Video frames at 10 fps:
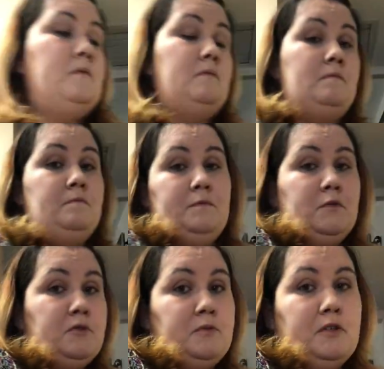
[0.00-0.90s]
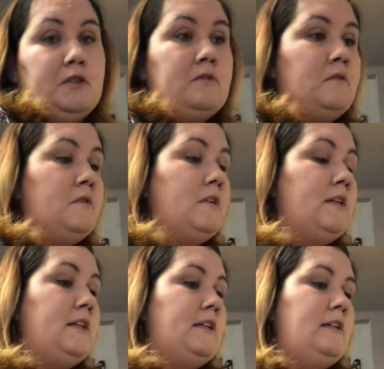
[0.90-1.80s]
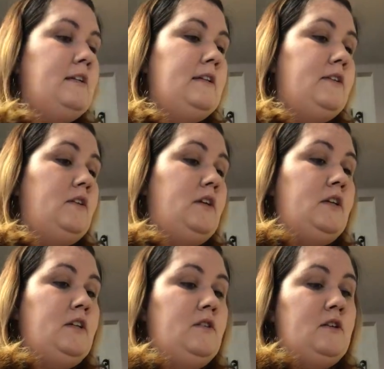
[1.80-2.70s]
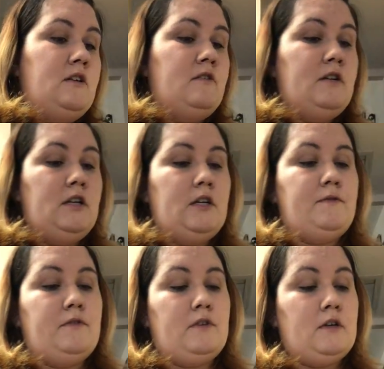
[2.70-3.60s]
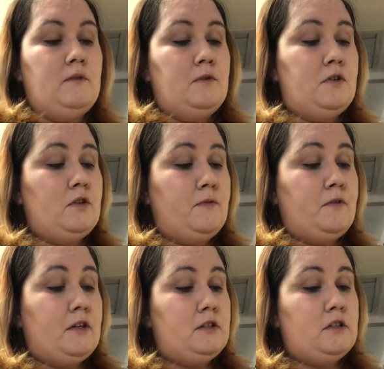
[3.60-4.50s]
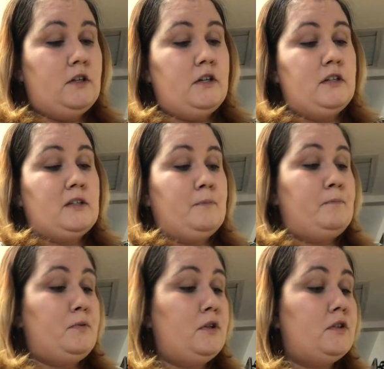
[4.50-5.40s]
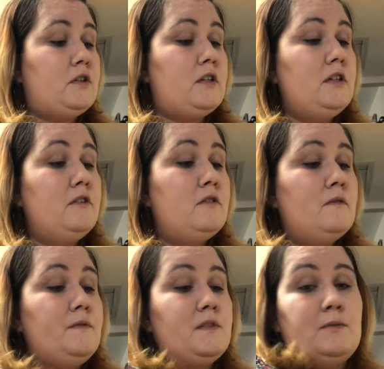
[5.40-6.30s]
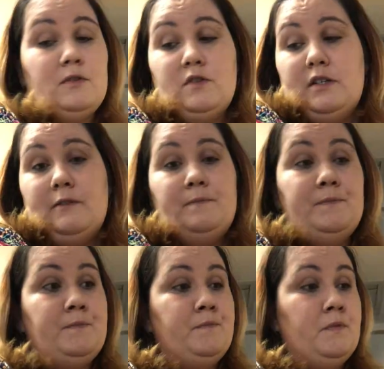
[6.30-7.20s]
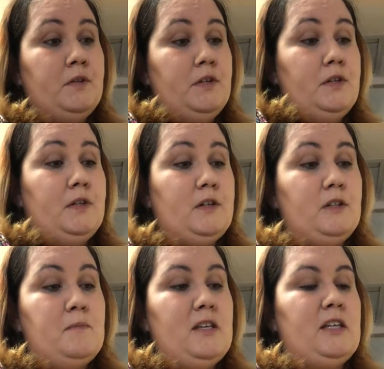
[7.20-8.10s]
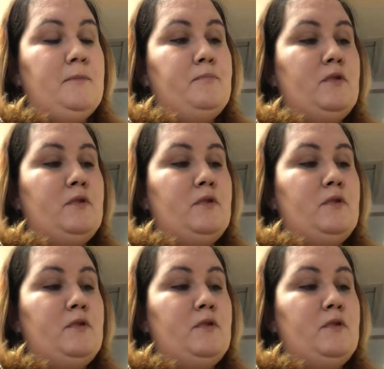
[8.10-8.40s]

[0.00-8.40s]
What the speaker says: It works pretty good. And the color I had for that, which I forgot to tell you guys, I apologize. I'm just trying to get all the makeup